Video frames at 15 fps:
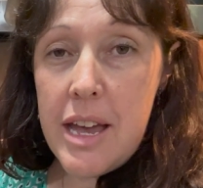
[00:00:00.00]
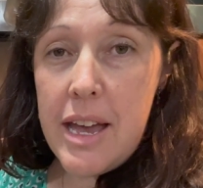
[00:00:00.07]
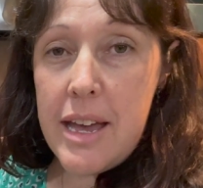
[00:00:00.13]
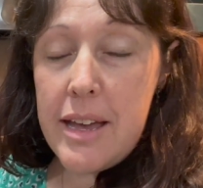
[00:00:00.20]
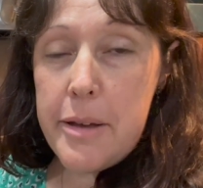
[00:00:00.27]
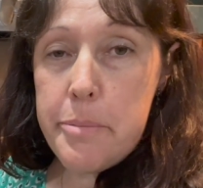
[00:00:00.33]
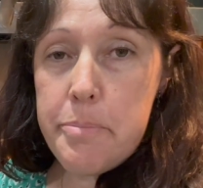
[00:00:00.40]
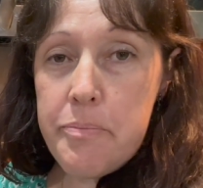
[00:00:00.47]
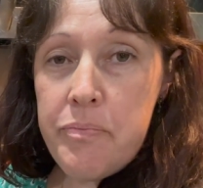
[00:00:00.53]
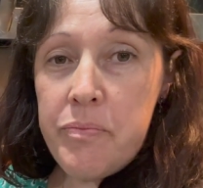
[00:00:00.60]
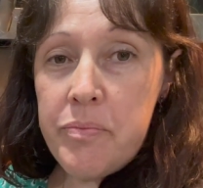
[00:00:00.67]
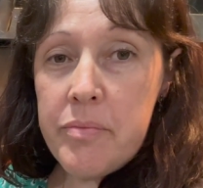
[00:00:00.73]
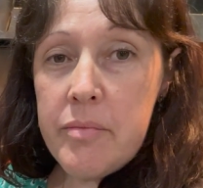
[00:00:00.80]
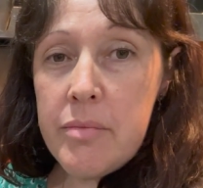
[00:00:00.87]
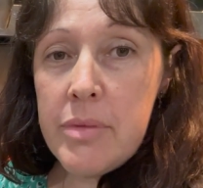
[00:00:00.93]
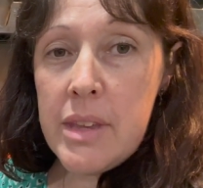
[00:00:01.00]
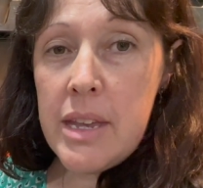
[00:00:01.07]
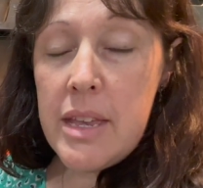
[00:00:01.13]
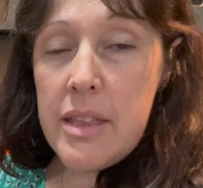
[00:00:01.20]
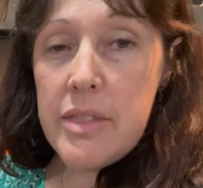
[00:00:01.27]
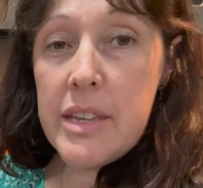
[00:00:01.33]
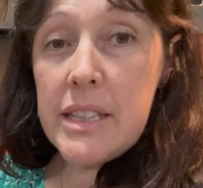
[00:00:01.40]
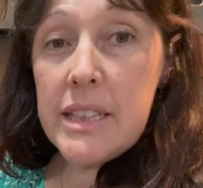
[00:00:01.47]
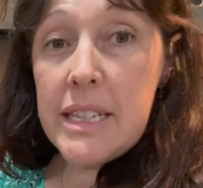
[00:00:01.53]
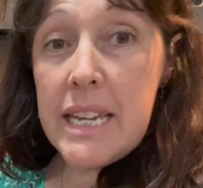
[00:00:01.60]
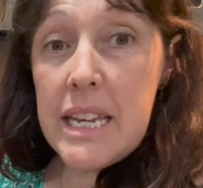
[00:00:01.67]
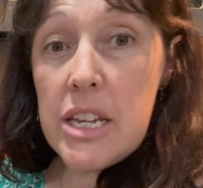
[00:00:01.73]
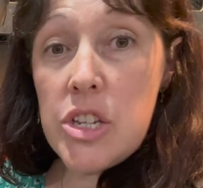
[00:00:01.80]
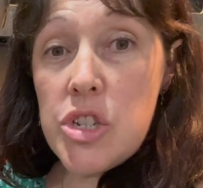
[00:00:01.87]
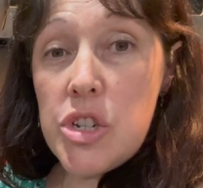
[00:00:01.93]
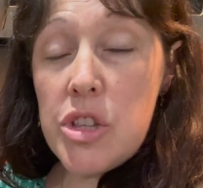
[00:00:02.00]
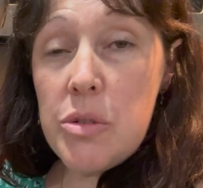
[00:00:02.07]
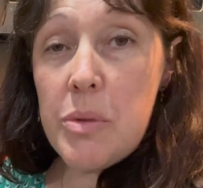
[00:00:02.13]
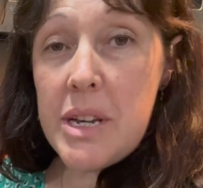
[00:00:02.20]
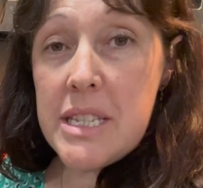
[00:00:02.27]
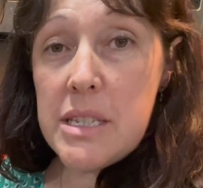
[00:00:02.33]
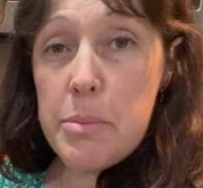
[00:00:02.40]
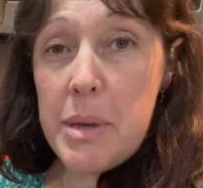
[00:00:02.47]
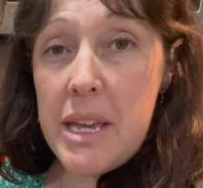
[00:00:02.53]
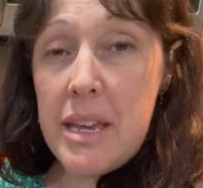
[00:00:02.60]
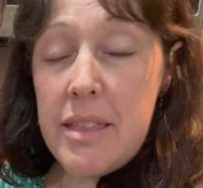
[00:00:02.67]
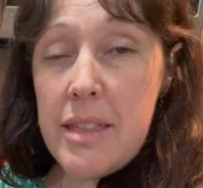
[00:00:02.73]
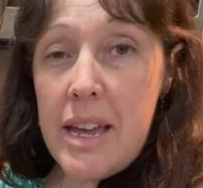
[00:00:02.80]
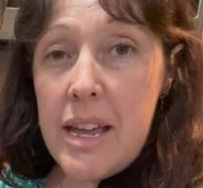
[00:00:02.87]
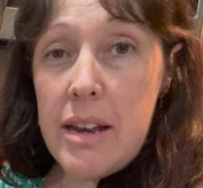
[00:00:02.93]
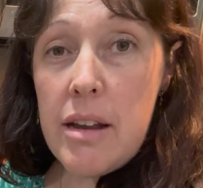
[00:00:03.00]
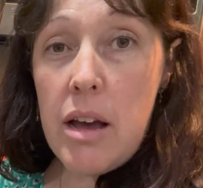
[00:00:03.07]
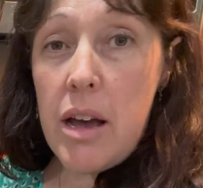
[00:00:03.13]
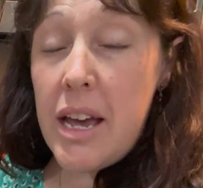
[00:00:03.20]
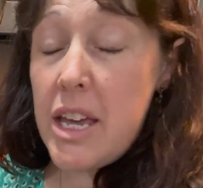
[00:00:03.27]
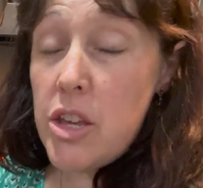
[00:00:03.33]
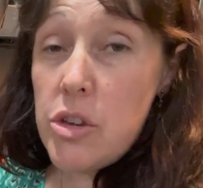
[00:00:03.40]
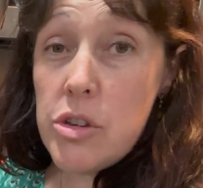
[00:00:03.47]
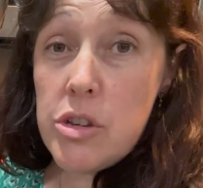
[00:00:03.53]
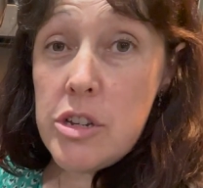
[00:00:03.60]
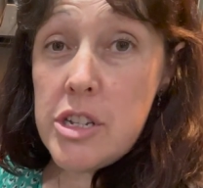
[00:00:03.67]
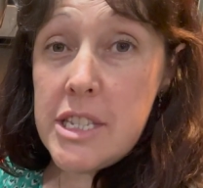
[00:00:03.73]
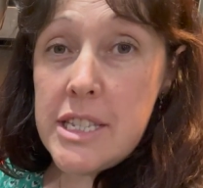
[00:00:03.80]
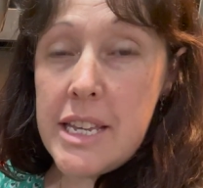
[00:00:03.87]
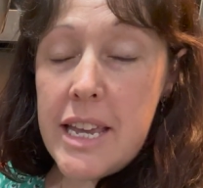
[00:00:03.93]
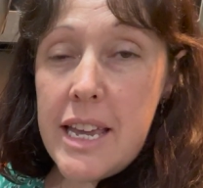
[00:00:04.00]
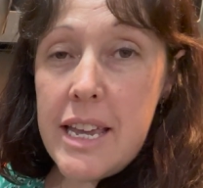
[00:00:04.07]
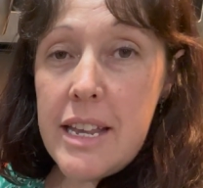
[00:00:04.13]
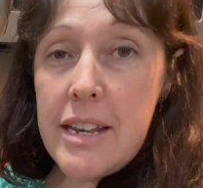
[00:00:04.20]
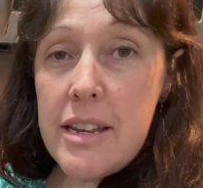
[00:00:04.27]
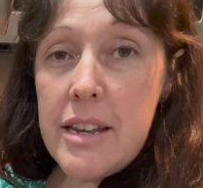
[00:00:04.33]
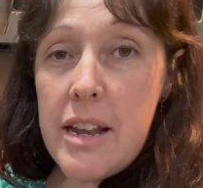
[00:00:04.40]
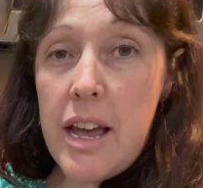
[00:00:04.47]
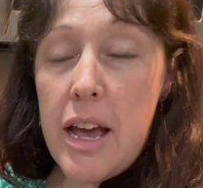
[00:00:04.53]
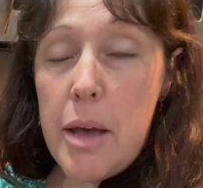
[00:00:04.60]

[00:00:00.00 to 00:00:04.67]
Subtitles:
the link to the recipe that I use in